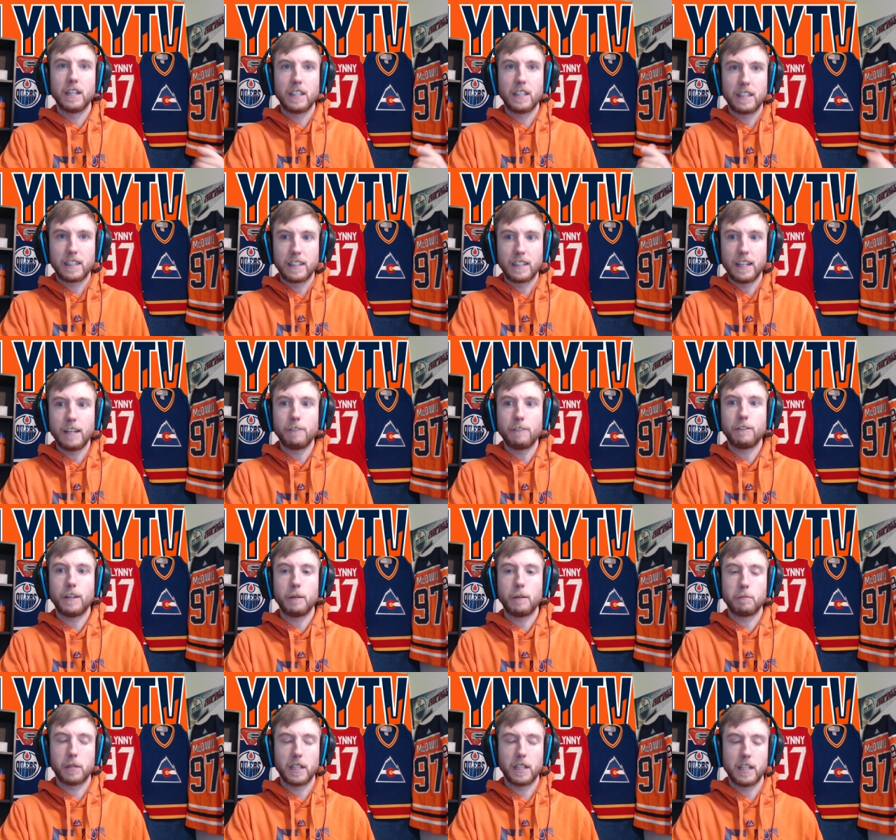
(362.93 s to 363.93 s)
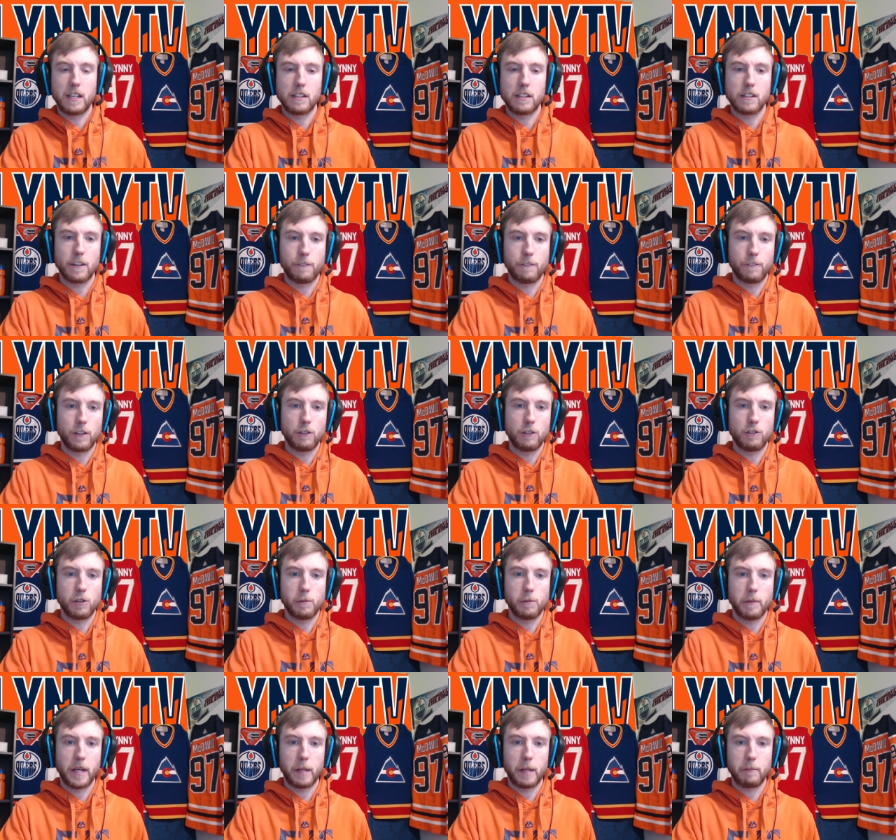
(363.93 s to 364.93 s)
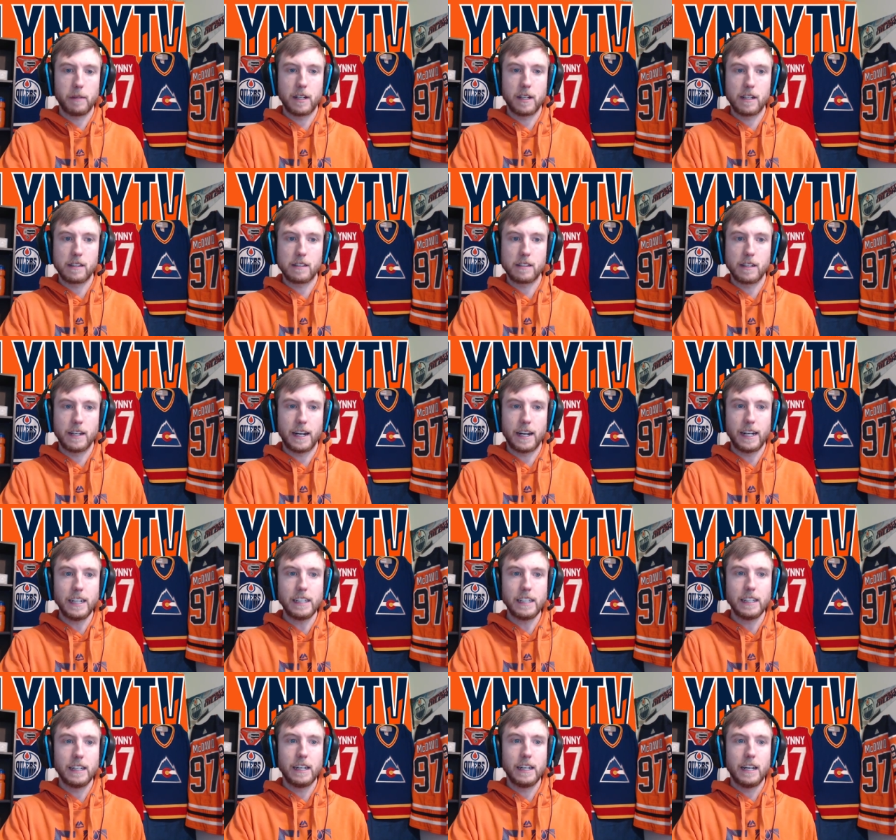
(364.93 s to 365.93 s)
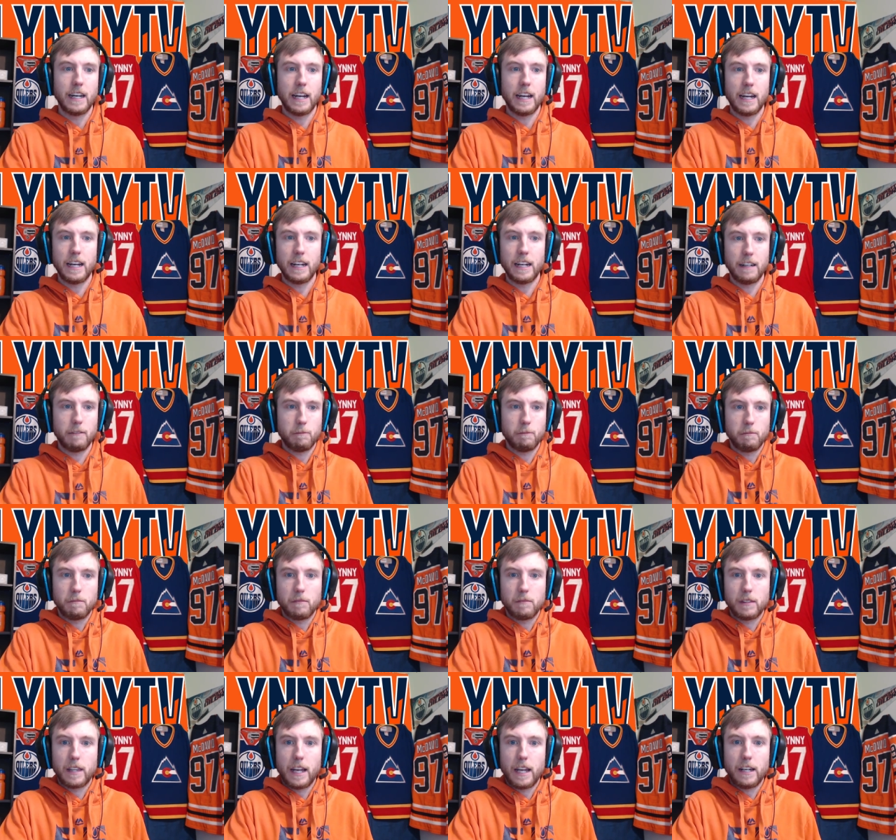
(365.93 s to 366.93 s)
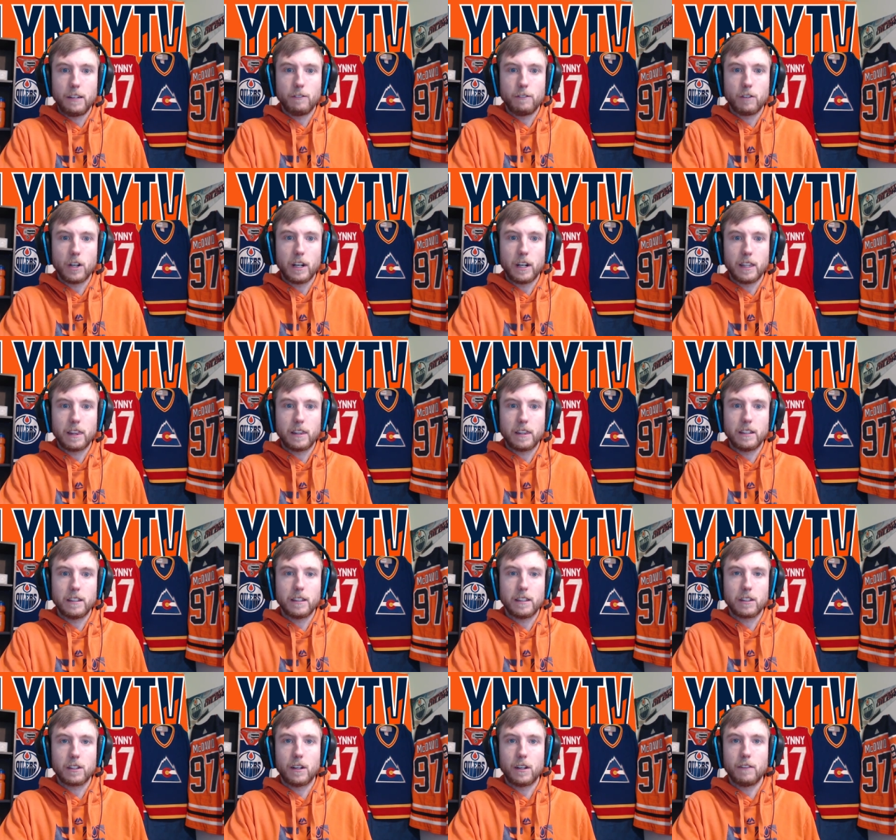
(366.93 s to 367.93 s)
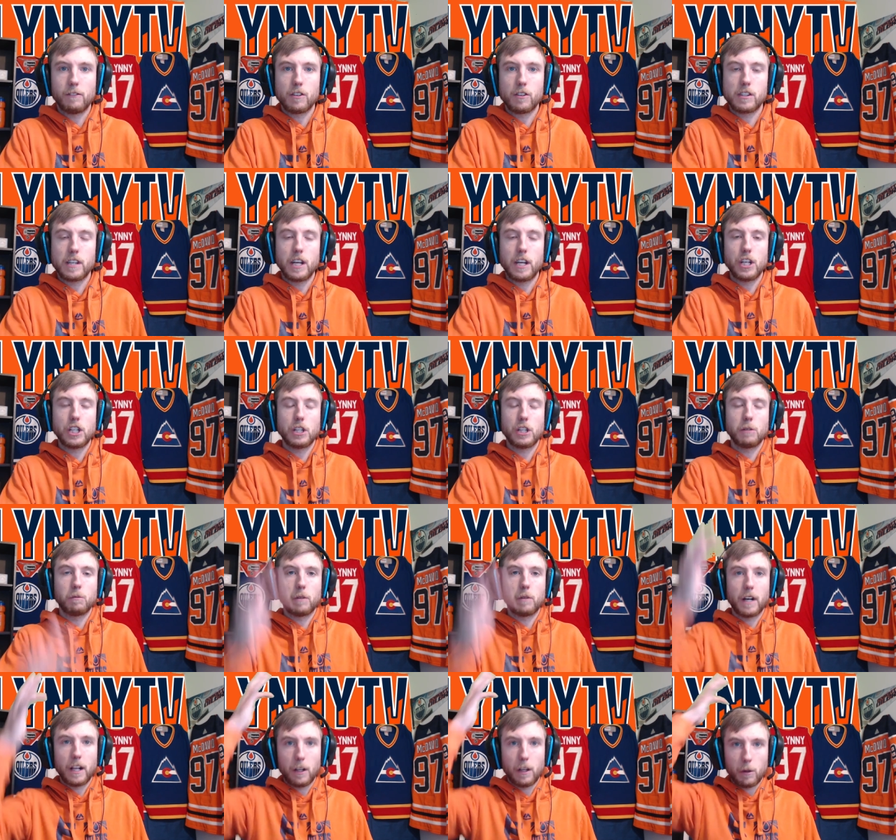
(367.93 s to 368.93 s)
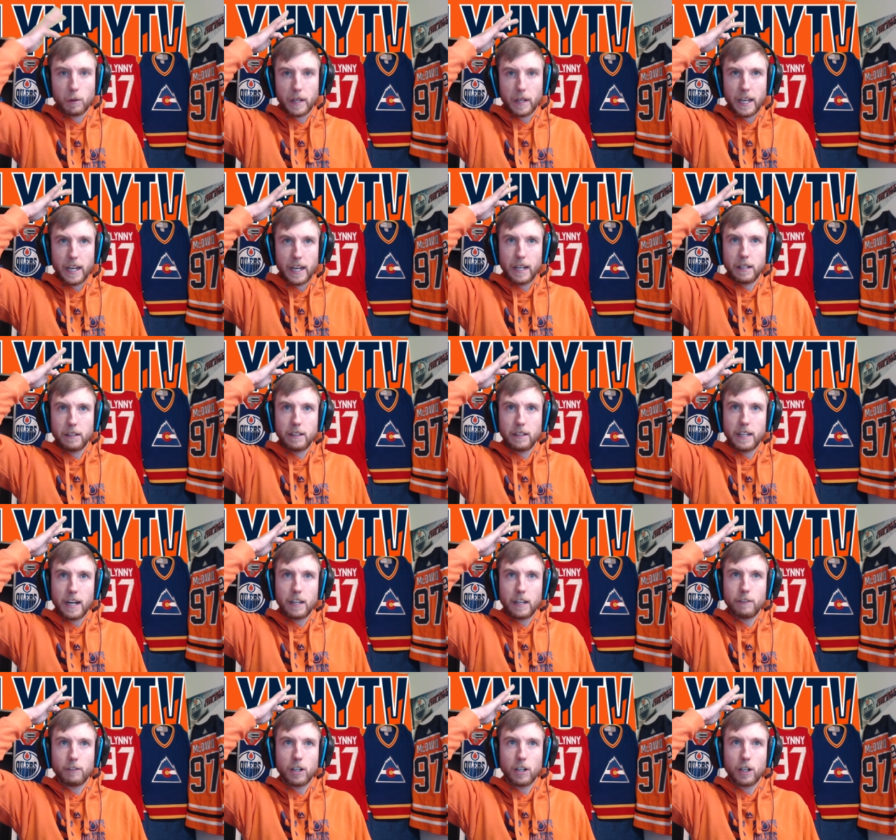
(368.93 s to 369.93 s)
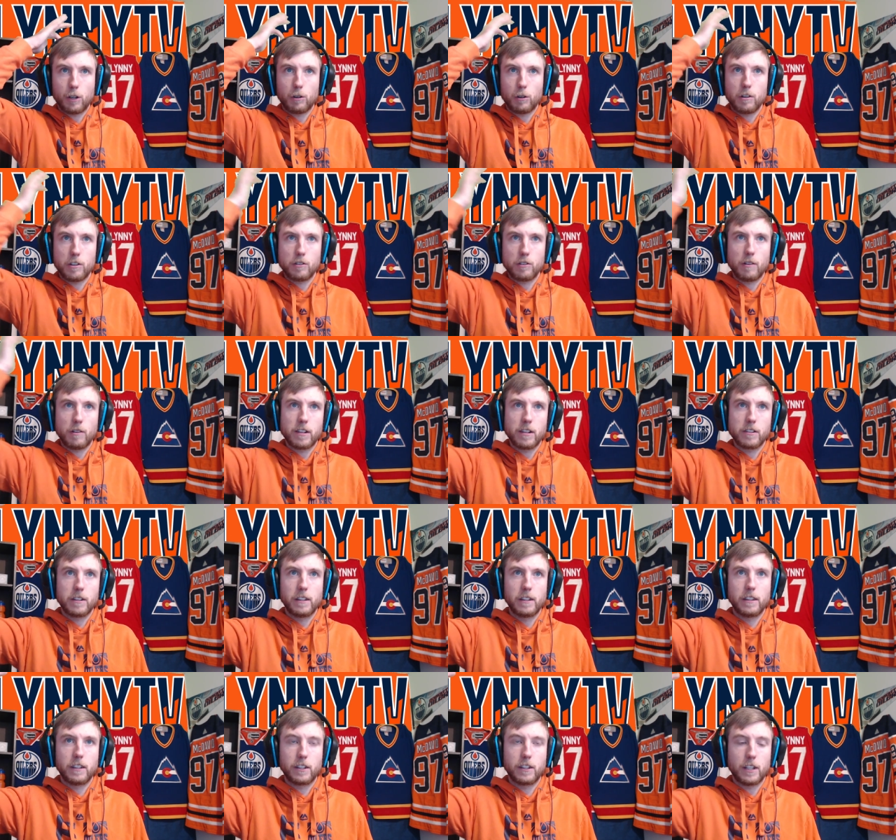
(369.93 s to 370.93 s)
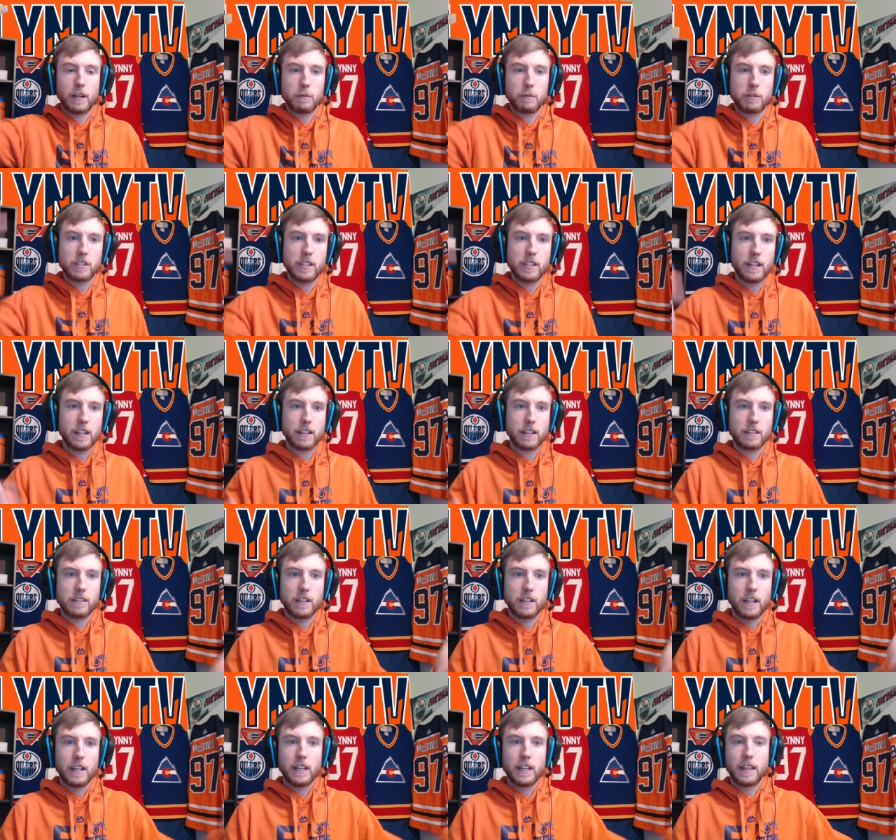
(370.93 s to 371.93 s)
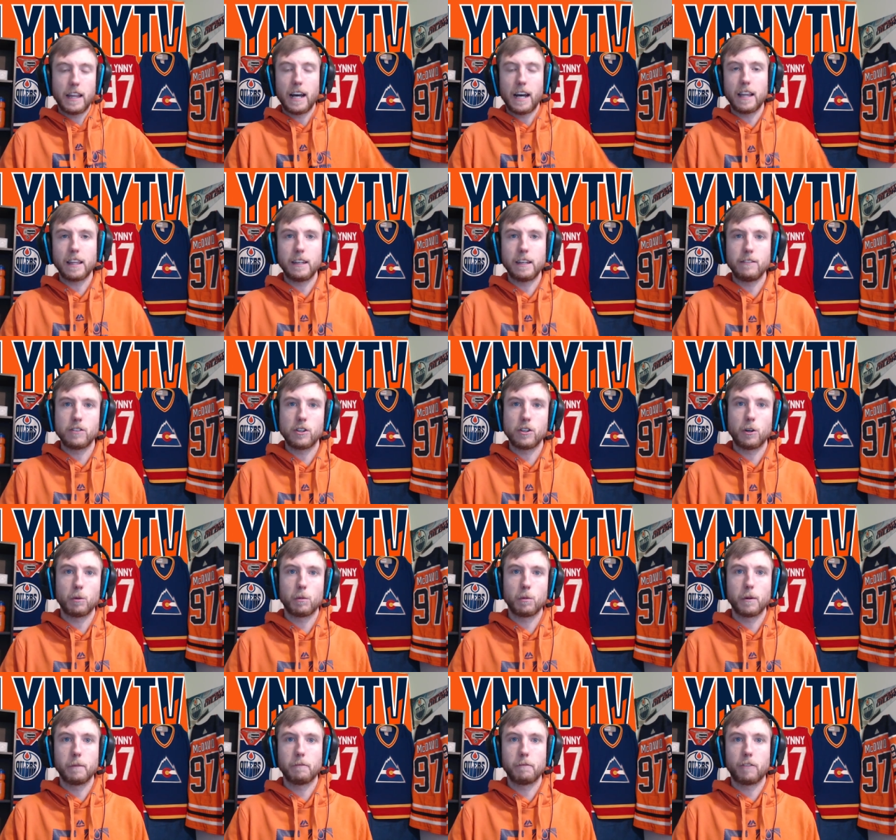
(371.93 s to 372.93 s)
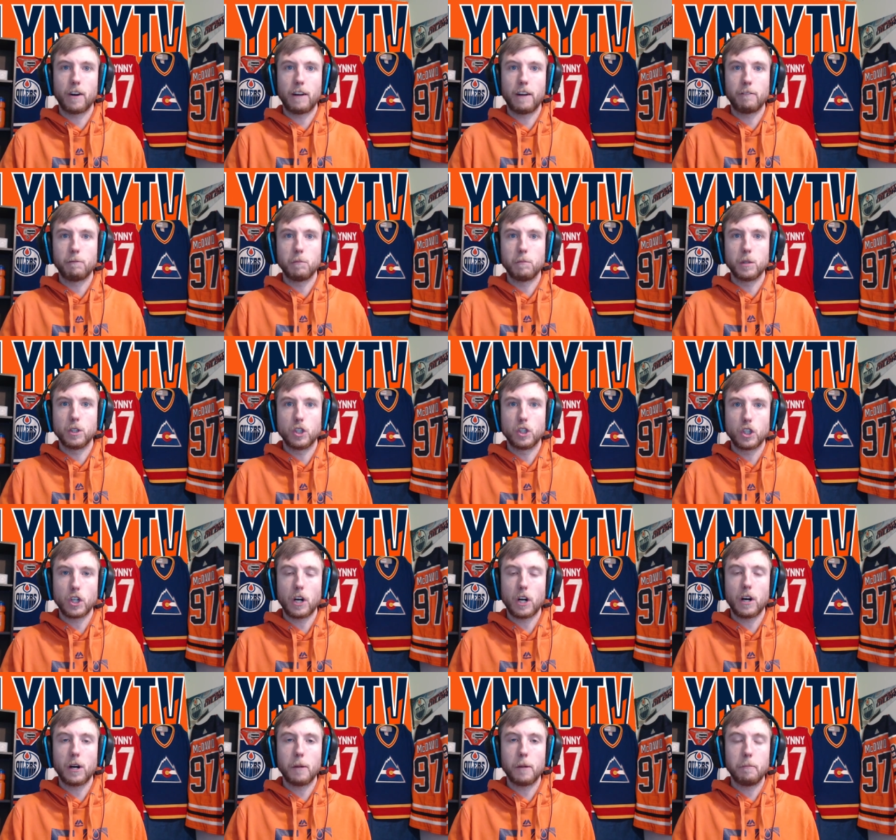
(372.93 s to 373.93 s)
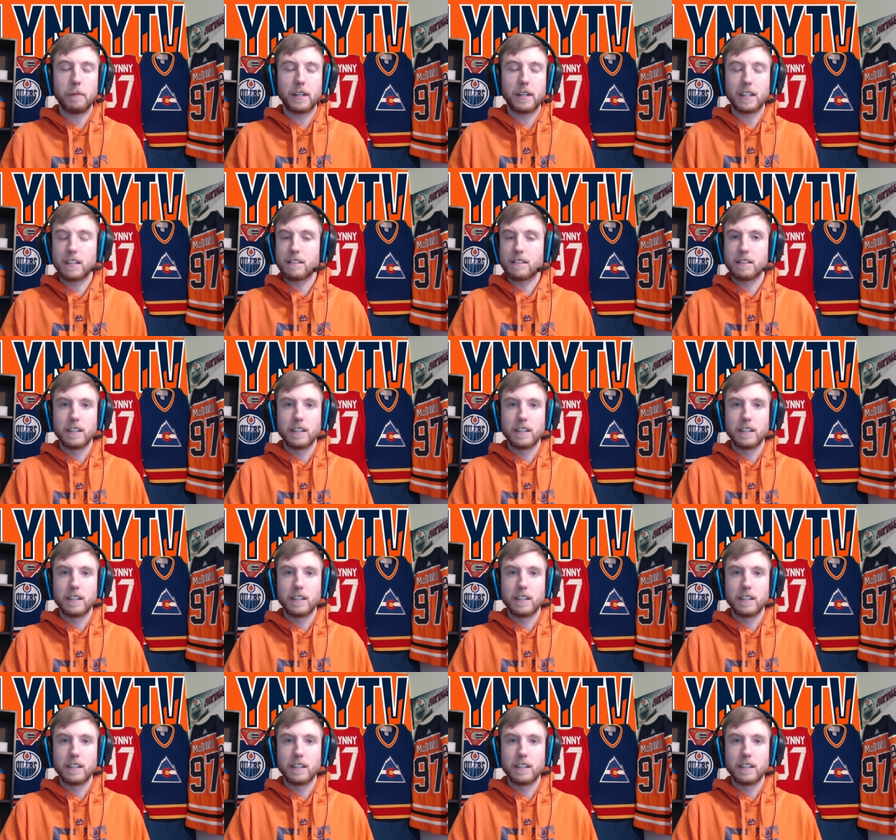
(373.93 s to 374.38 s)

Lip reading: if he plays a few too many minutes a night. And then you've got the conversation, well, okay, now you've got Chris Russell in the top six. That leaves no room for Evan Bouchard because,